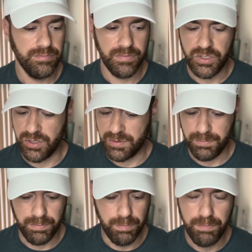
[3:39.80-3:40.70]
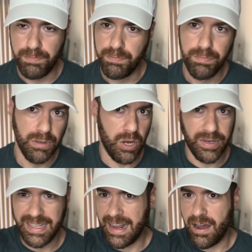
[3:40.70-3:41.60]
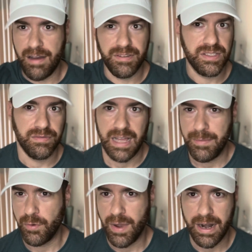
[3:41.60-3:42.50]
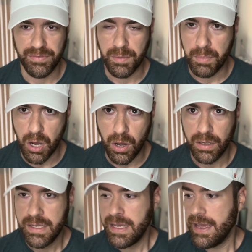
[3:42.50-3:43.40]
just blowing that offensive lineman right off the ball,